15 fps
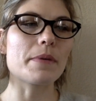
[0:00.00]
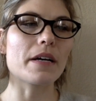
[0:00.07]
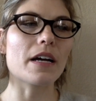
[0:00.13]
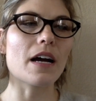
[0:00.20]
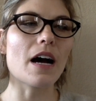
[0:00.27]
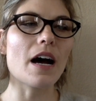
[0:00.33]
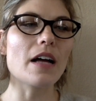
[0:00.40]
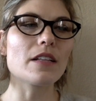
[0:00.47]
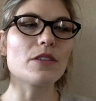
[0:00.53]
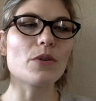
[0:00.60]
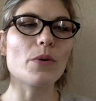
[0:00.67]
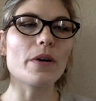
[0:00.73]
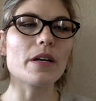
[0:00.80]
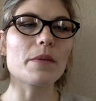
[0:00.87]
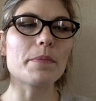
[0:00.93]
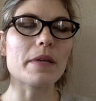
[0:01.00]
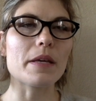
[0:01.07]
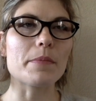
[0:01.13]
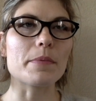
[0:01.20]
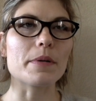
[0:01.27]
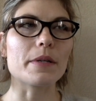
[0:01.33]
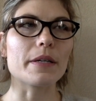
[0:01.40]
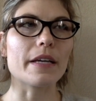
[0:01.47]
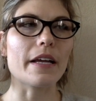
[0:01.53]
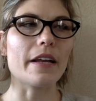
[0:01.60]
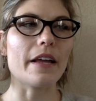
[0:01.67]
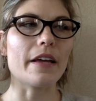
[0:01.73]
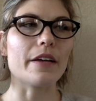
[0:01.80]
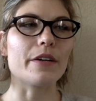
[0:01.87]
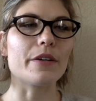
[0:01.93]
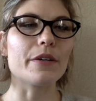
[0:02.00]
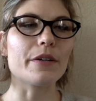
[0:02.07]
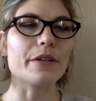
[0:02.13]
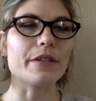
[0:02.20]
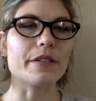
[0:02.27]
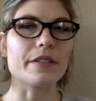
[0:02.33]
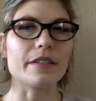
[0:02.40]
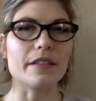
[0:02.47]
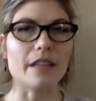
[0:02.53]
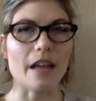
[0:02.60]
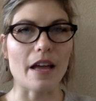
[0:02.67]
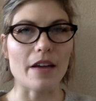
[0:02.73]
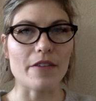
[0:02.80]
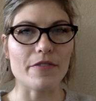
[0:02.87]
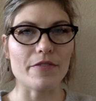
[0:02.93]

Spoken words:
but God-loyal people get a good life.